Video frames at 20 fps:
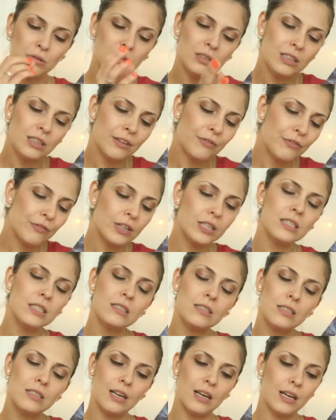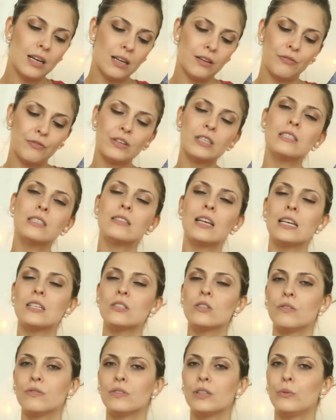in the first, uh, first days
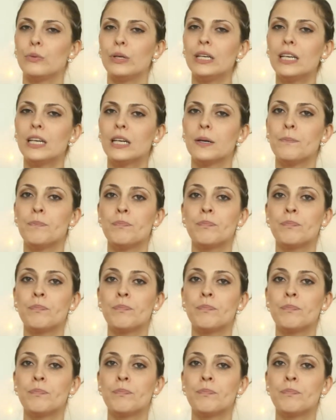of the week,